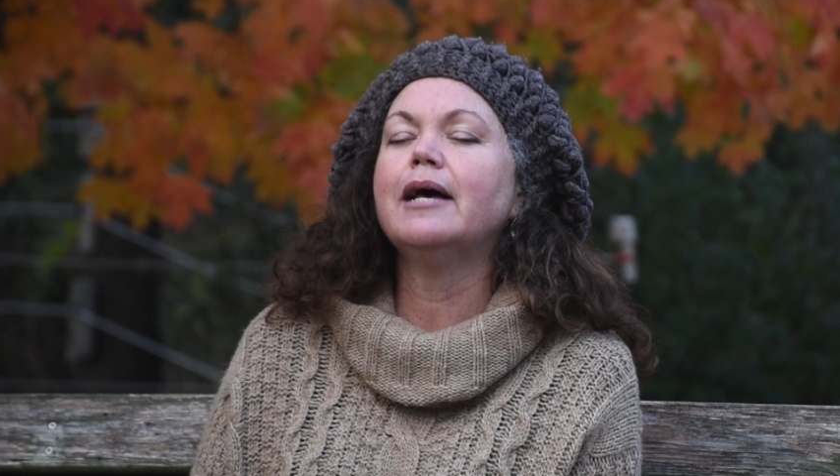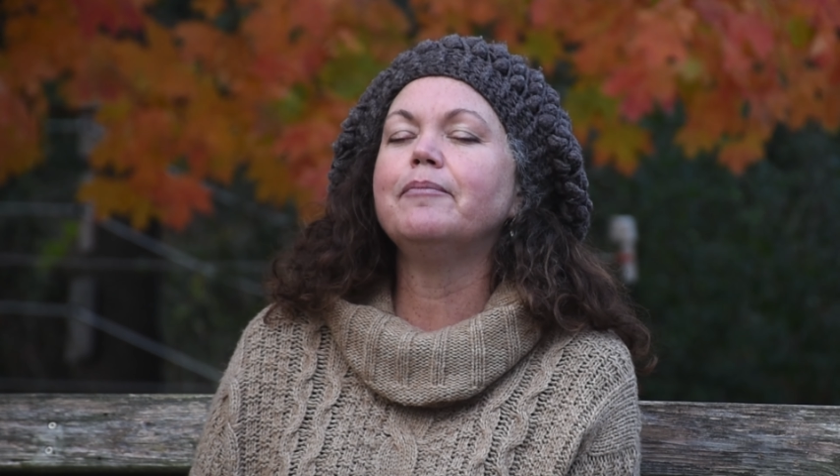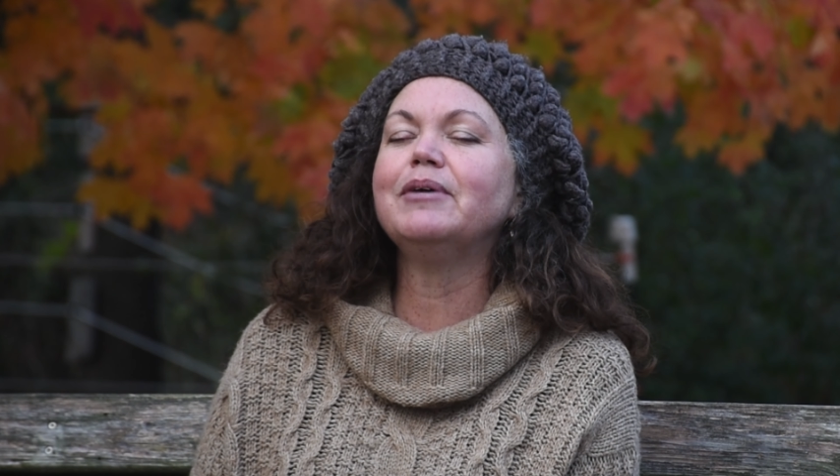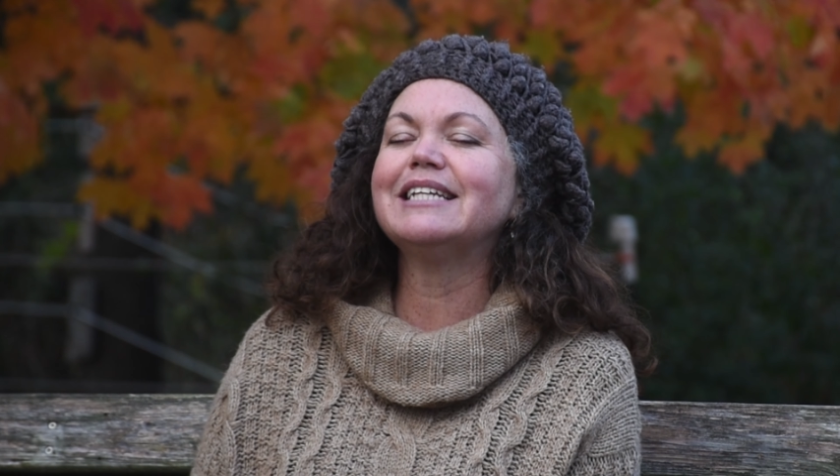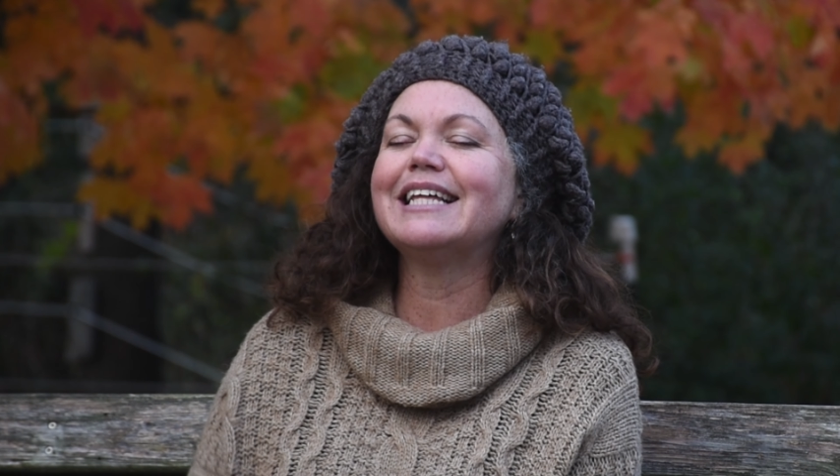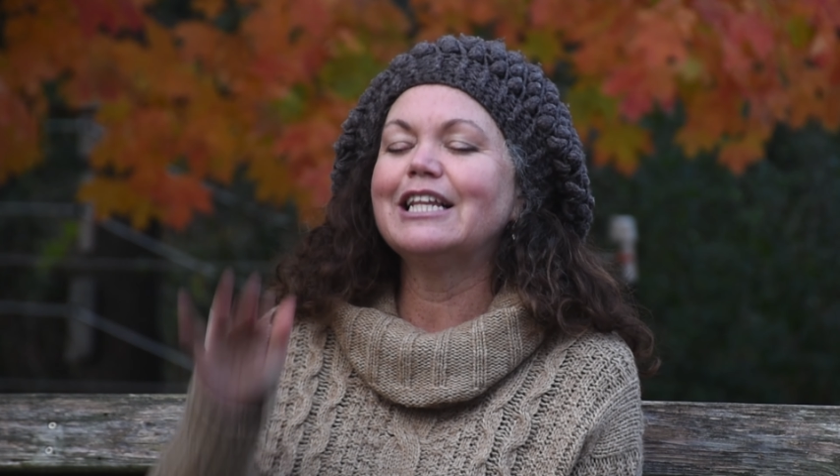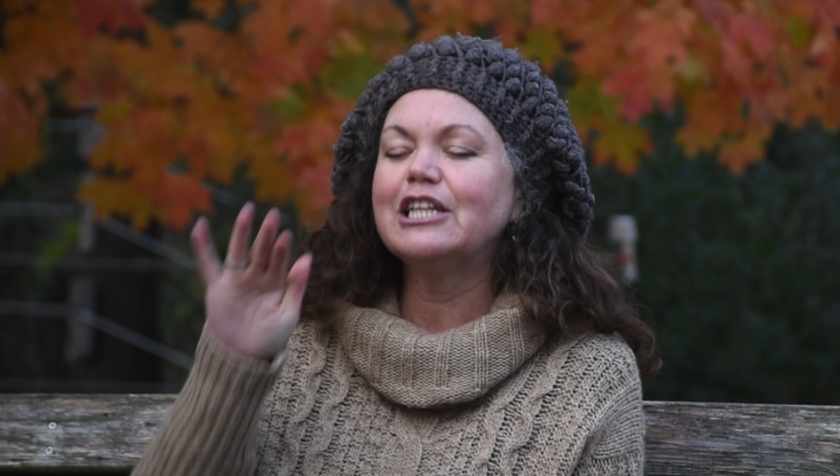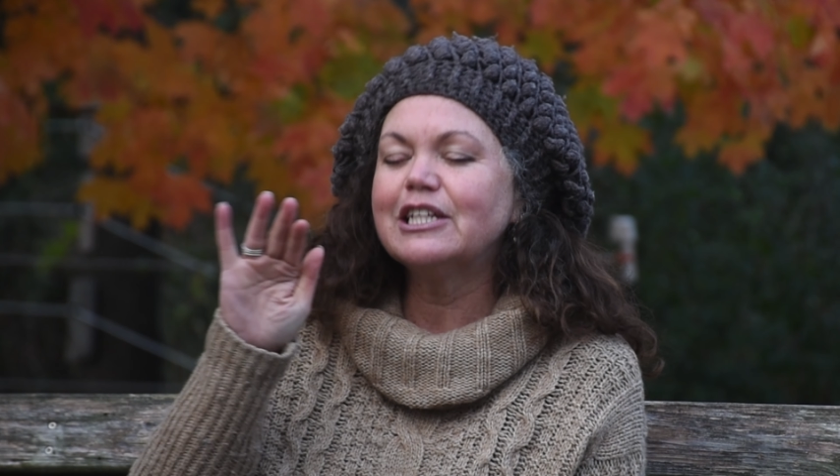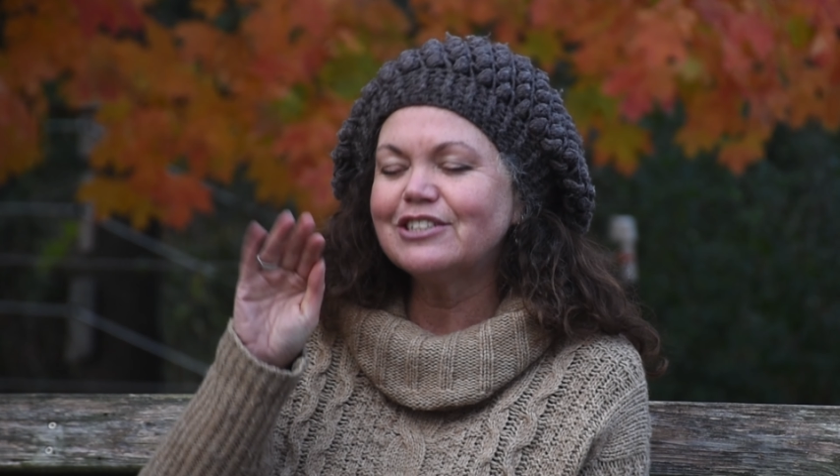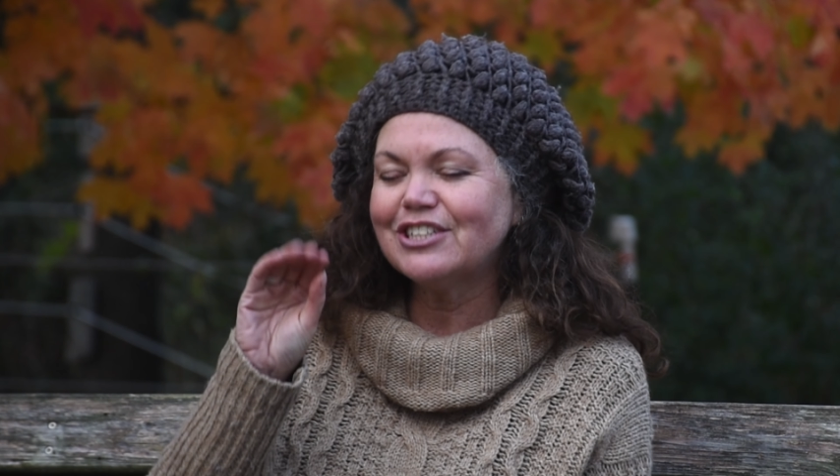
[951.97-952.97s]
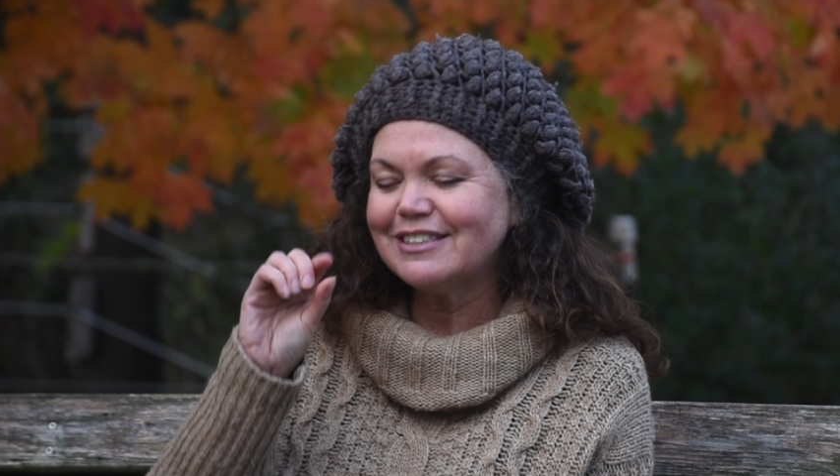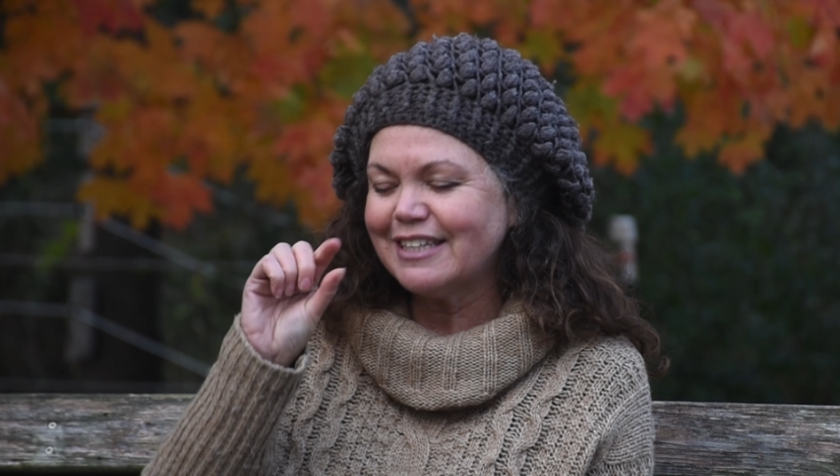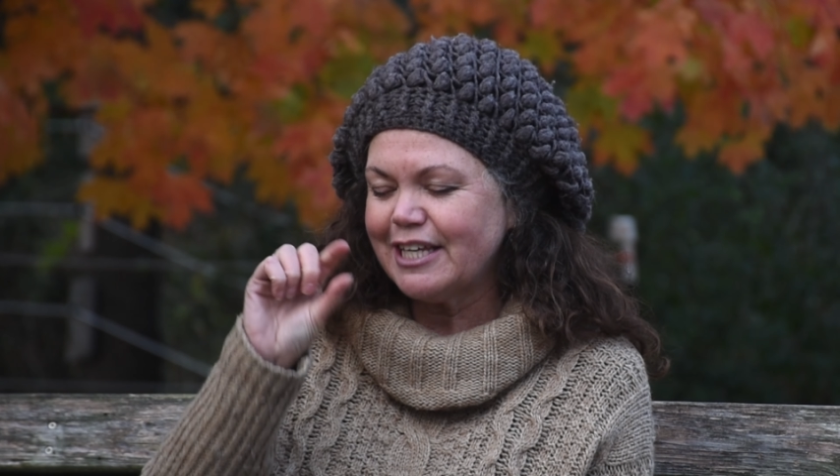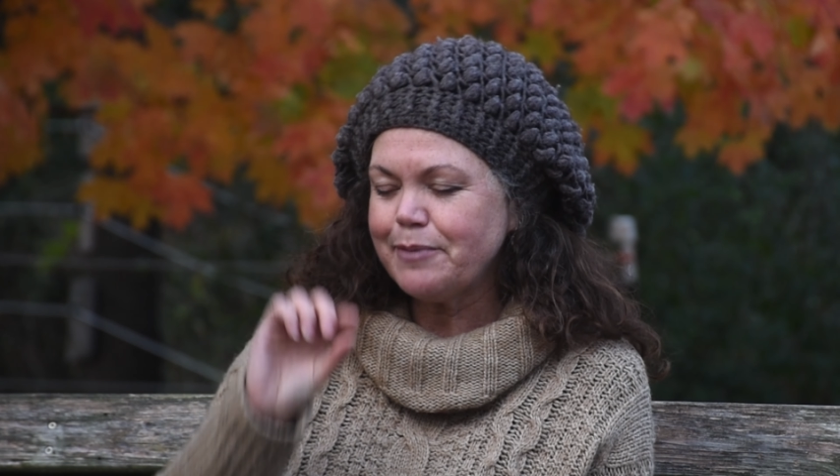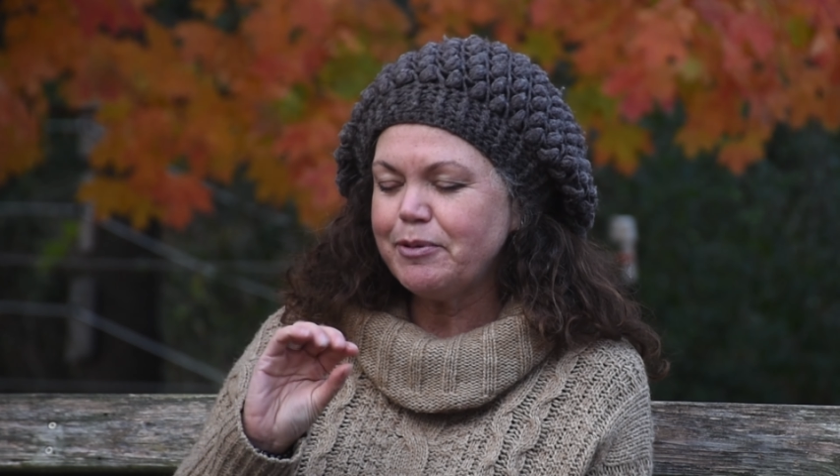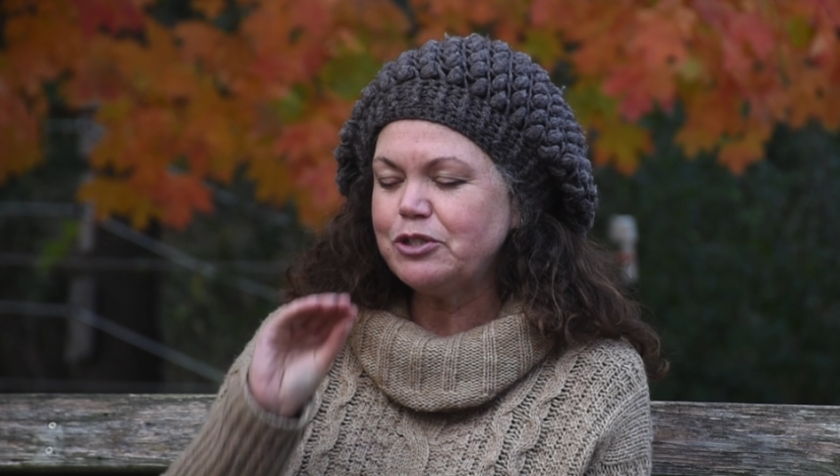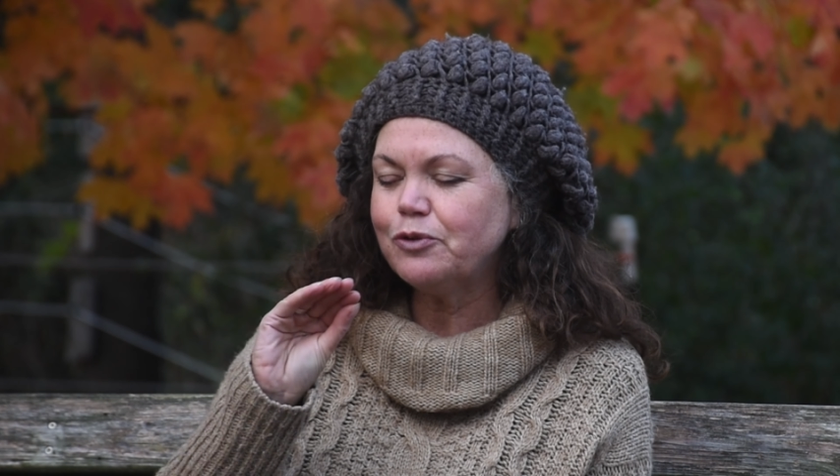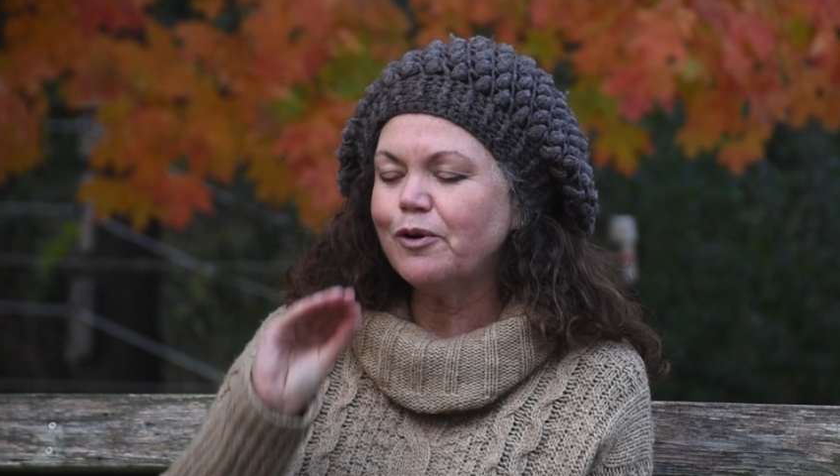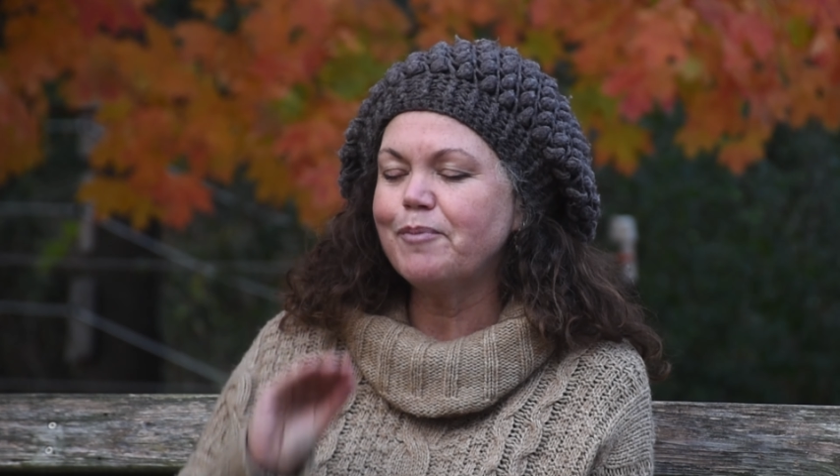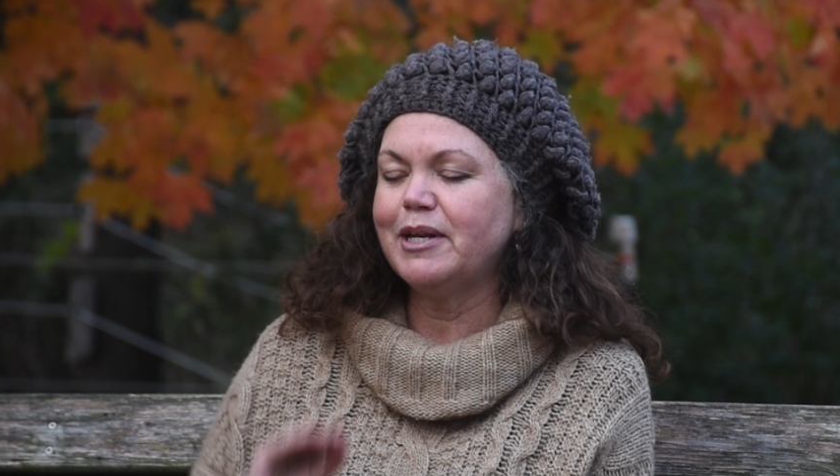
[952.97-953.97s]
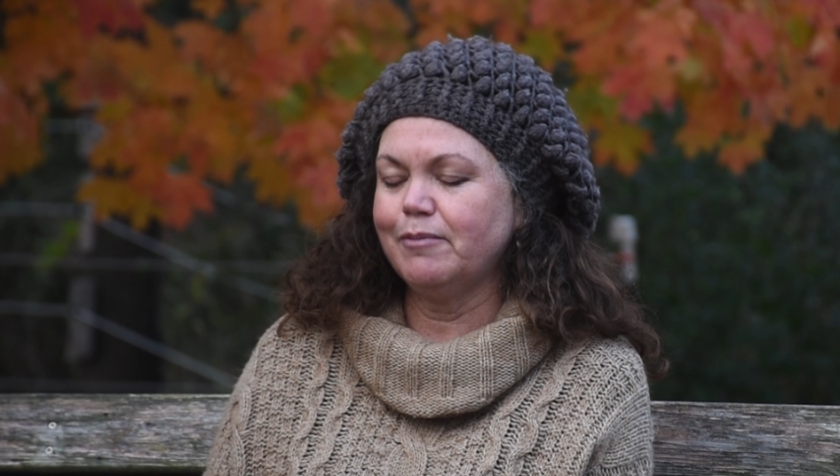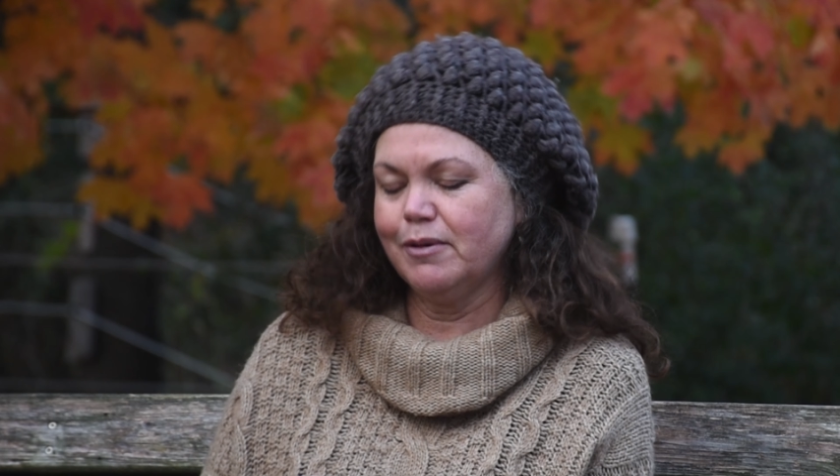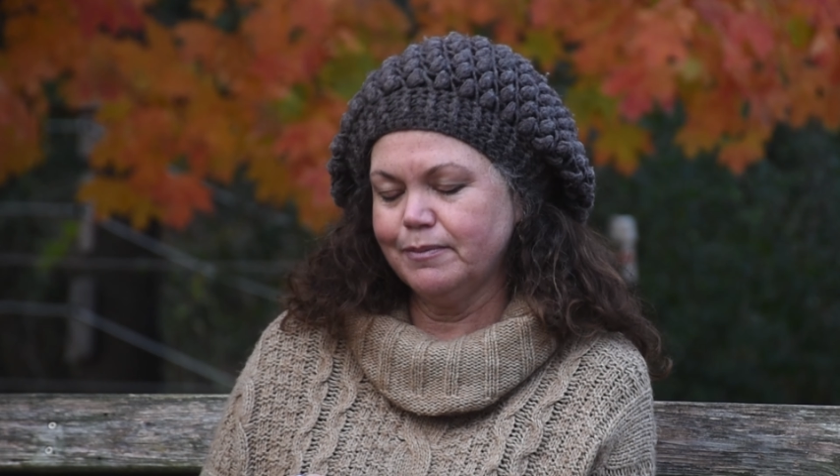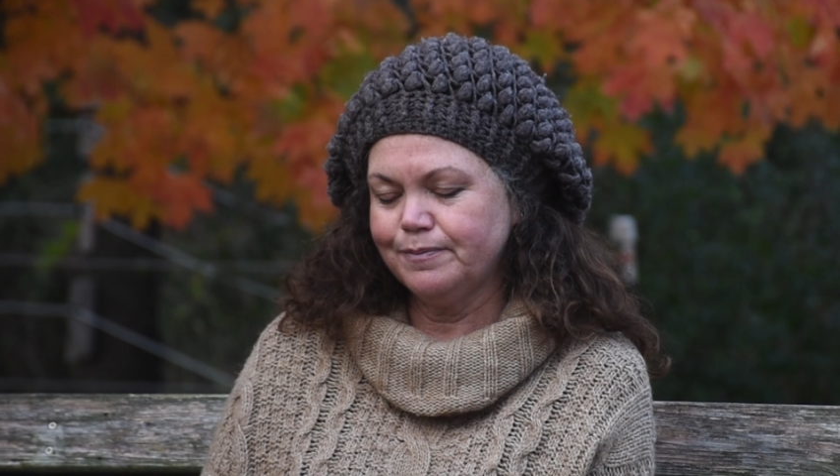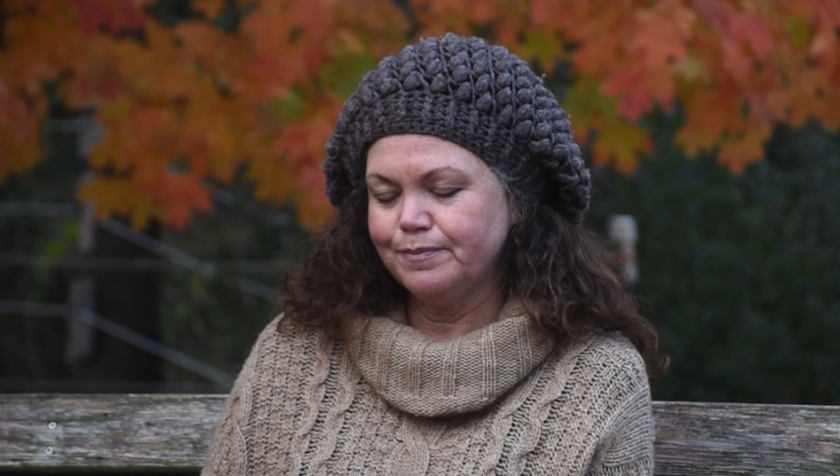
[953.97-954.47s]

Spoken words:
But just keep it to a minimum.